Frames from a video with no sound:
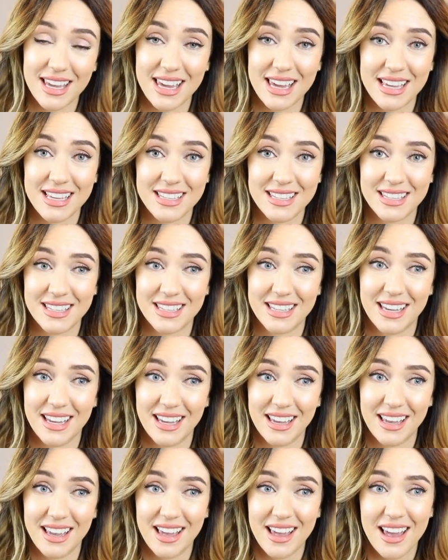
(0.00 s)
is,
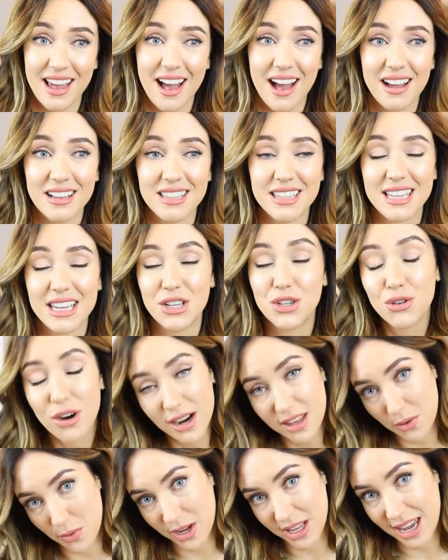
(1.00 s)
I'd say
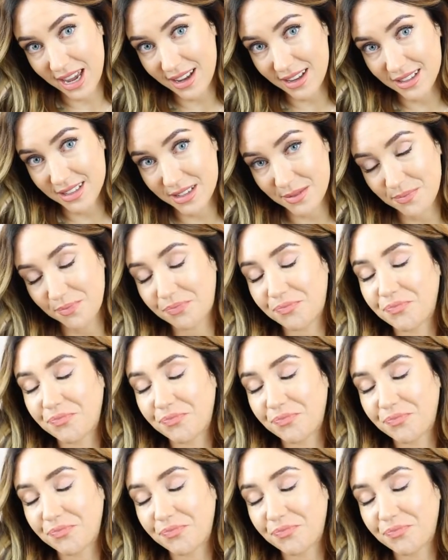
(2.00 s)
try the one out.